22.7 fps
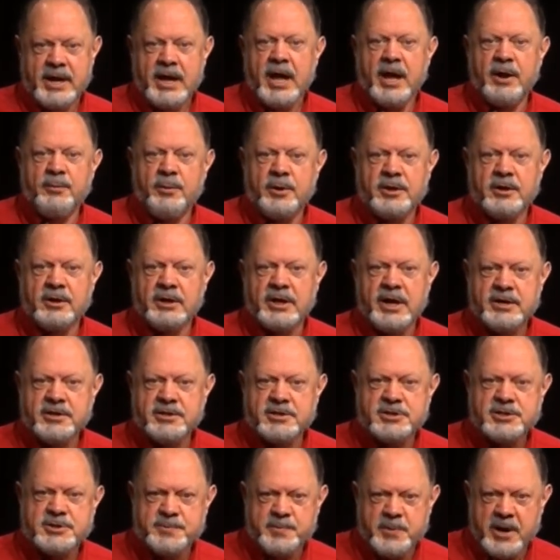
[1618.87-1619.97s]
And when you let
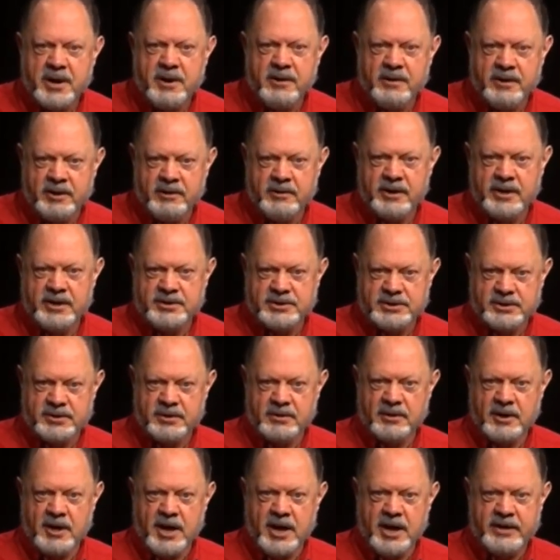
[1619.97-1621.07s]
despair enter into your
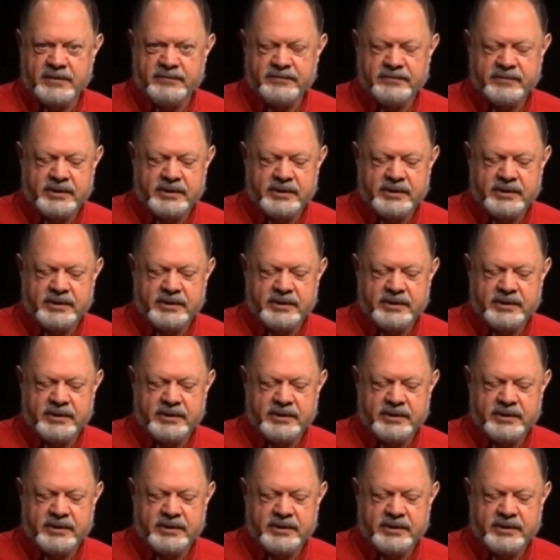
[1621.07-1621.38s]
life,